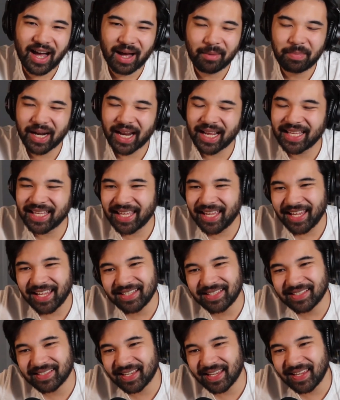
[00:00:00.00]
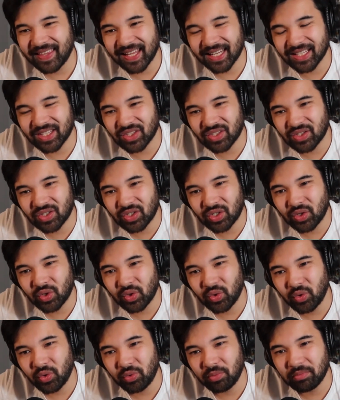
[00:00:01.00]
but I can't say that it's
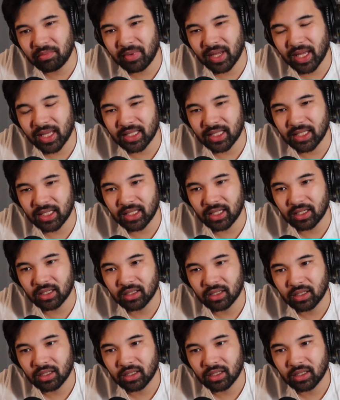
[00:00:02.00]
too many